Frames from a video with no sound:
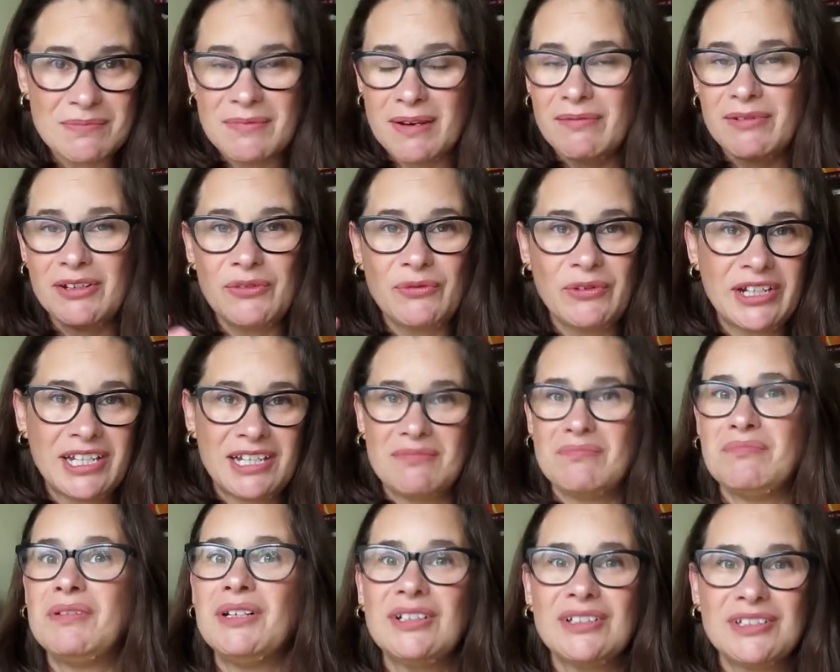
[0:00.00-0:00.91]
Maybe we
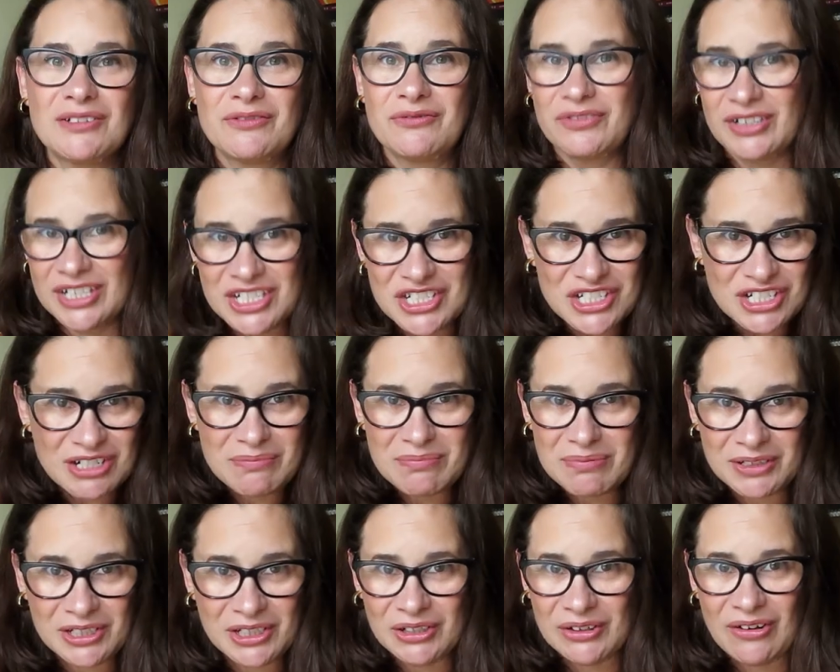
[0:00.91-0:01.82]
can build a
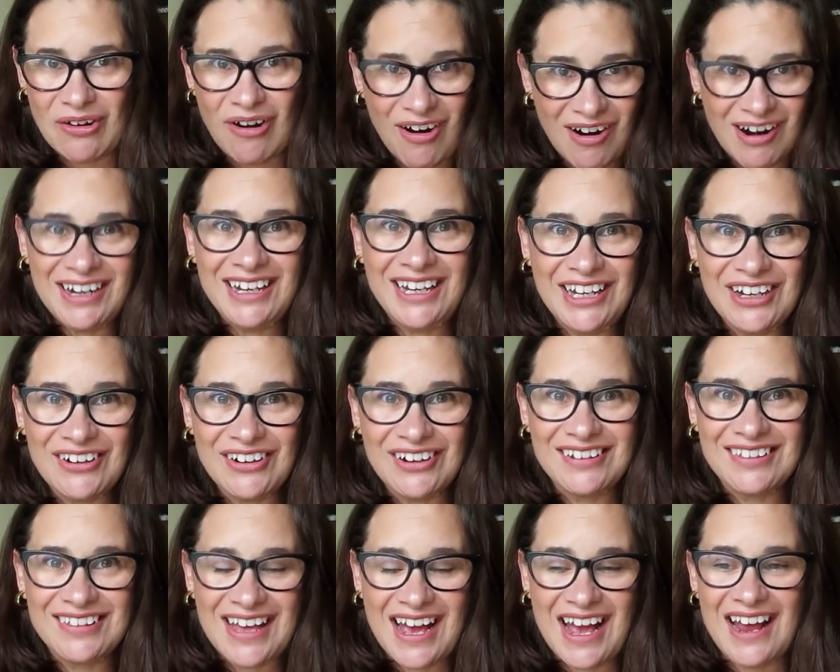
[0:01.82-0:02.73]
friendship, you know, on
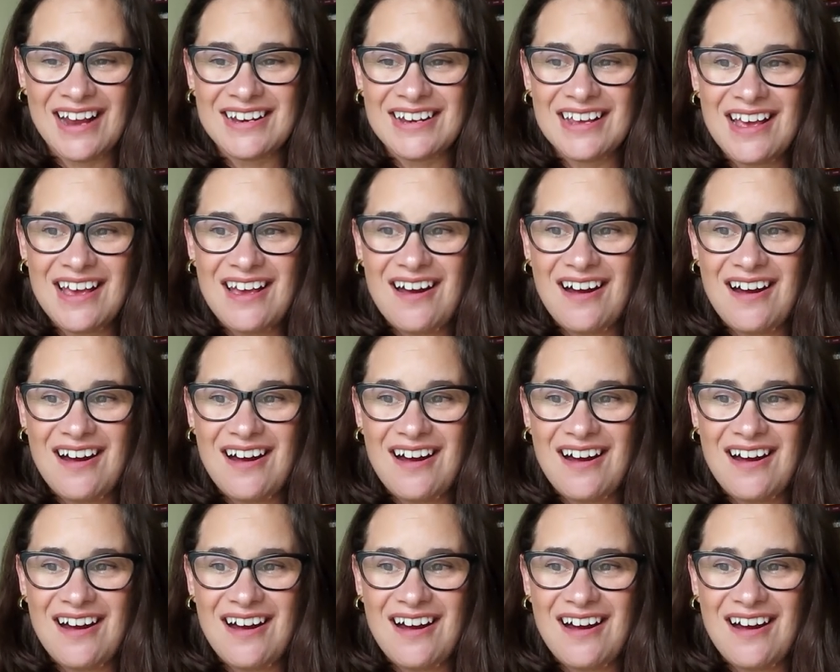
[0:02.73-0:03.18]
here that